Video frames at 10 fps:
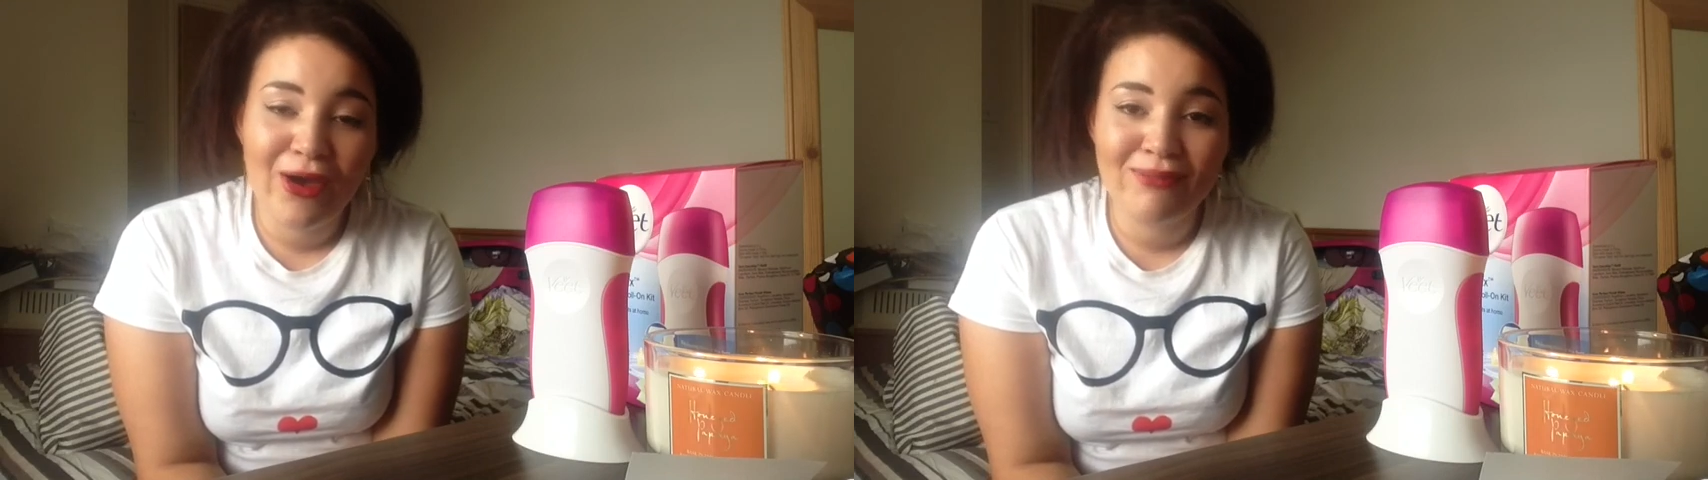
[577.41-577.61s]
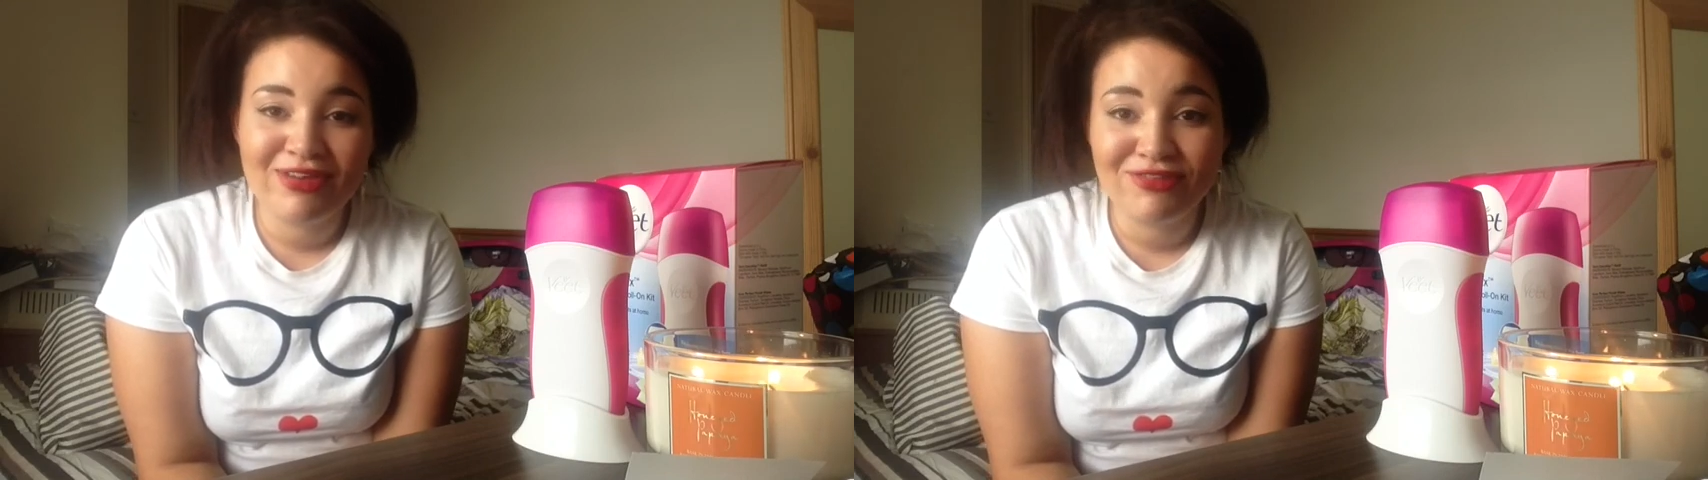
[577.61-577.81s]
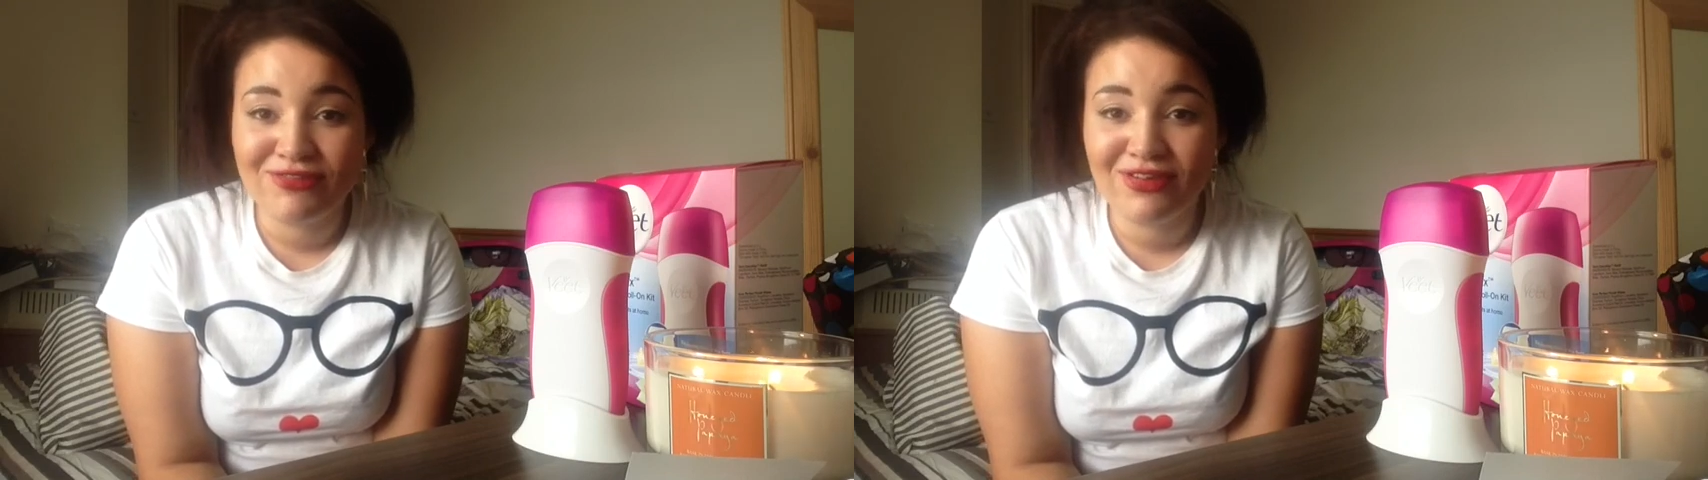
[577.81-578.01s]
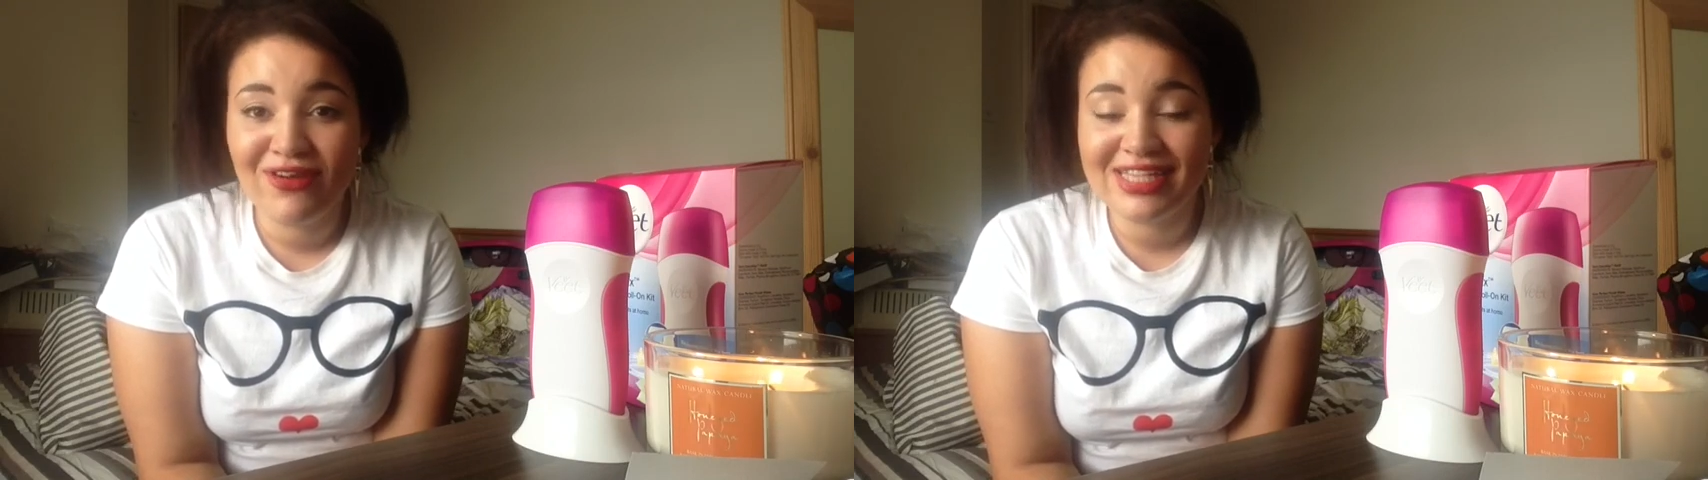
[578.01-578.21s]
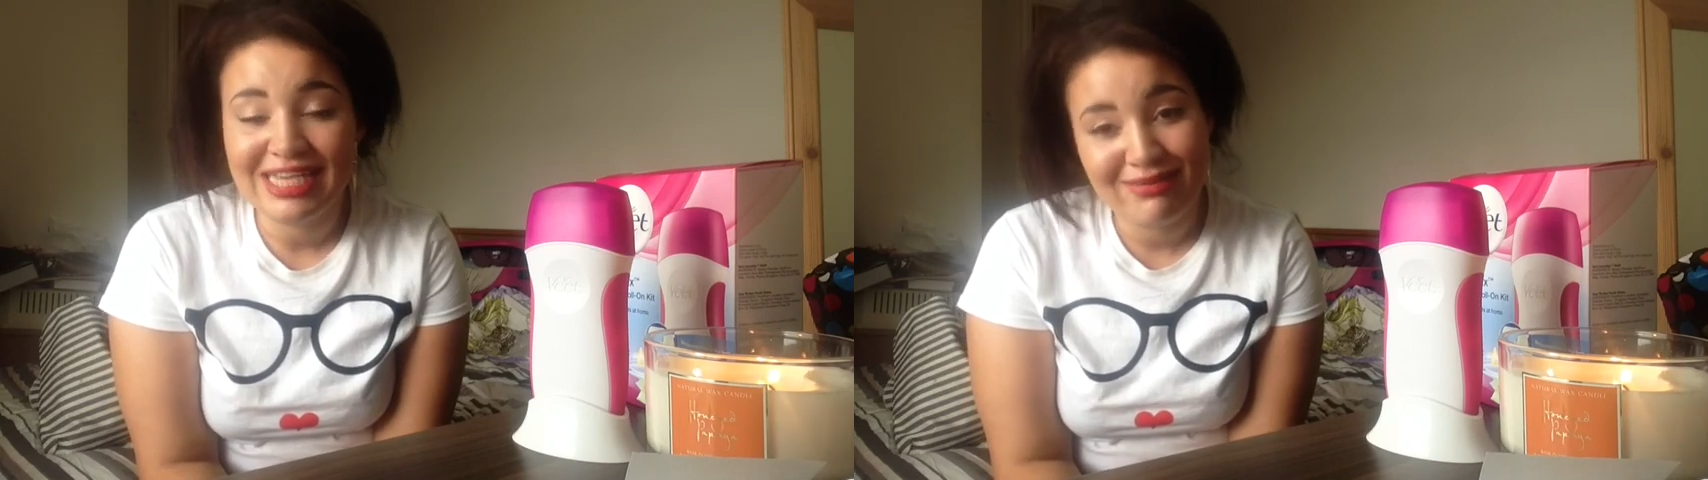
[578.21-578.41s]
If you've
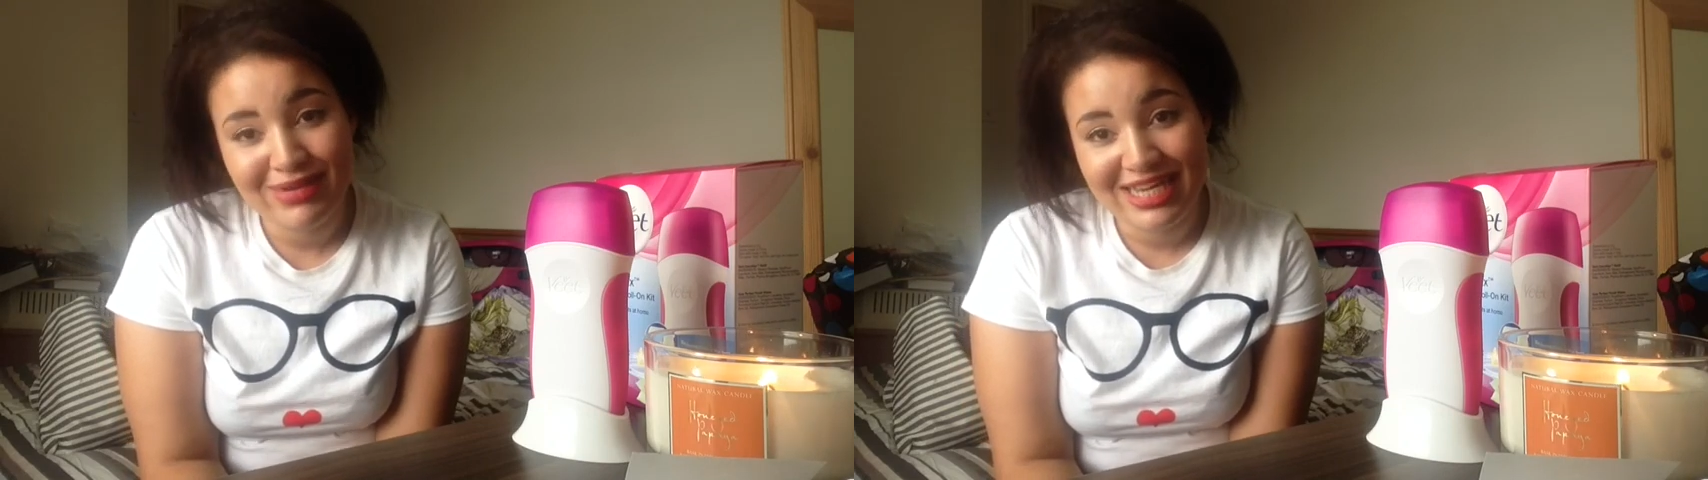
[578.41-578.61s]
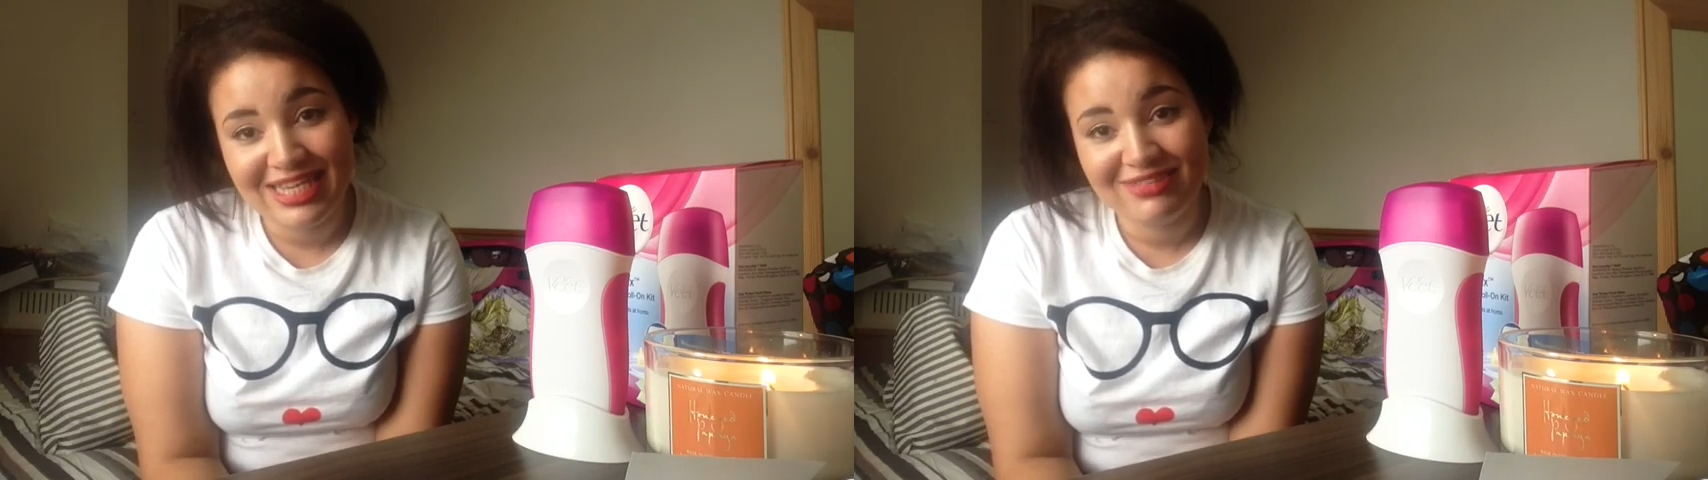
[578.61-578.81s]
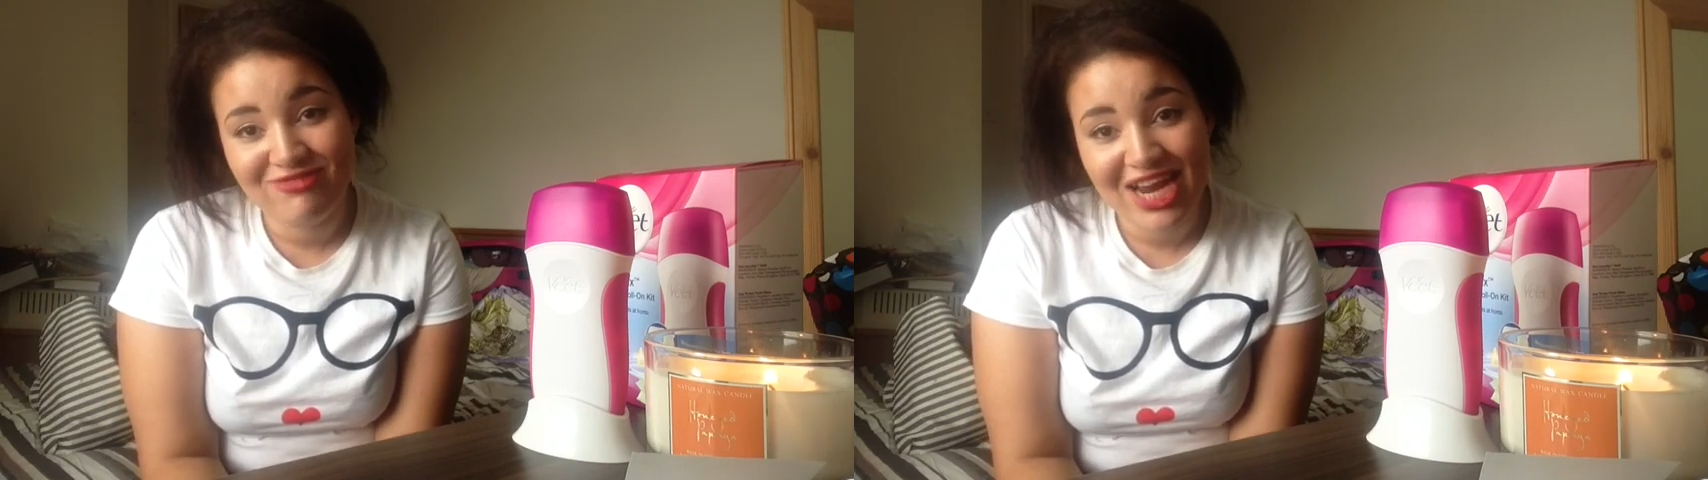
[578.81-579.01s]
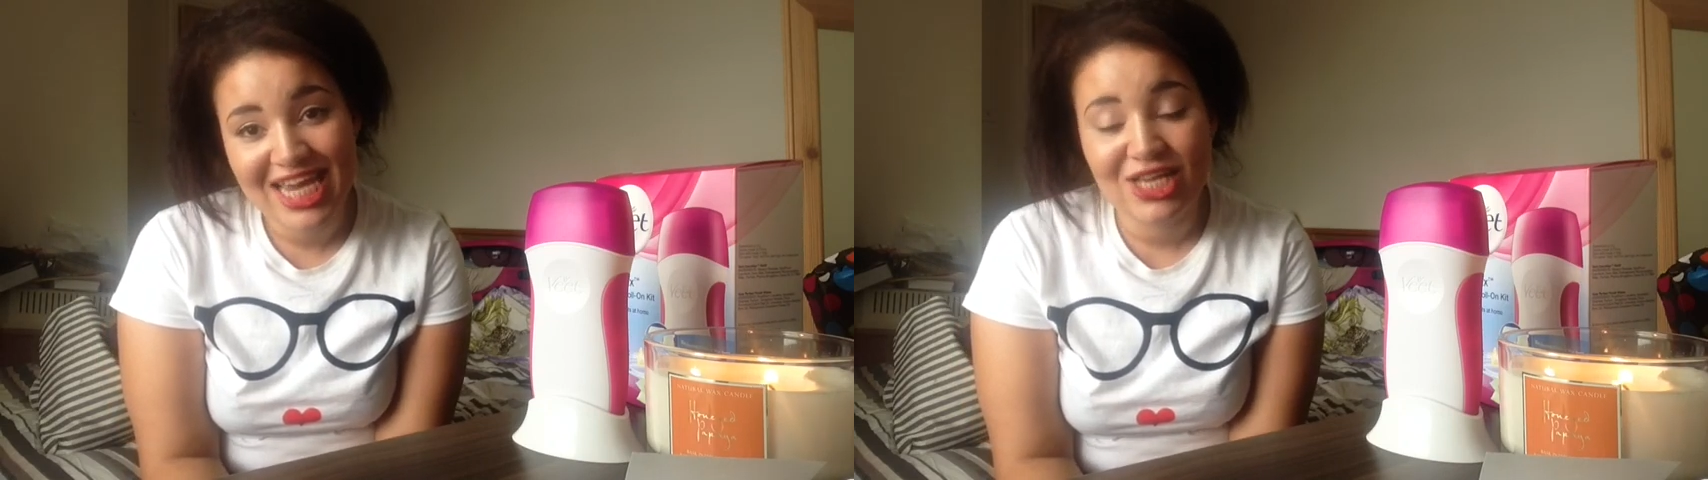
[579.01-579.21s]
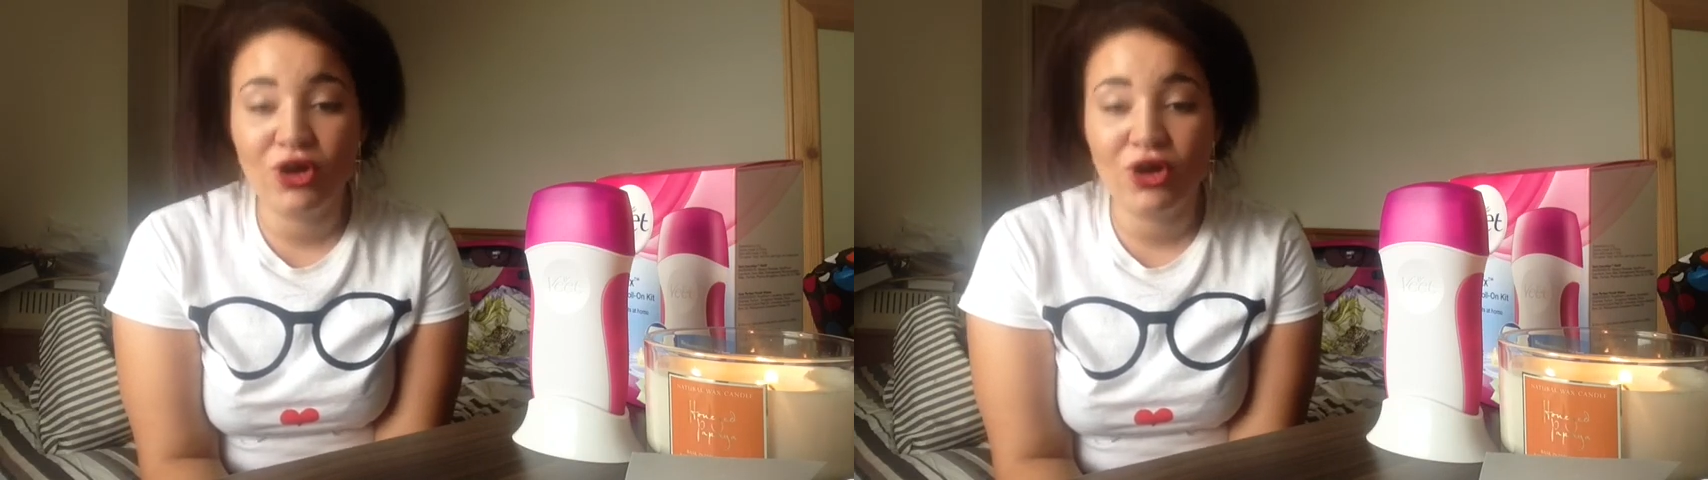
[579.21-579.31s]
liked it, please rate,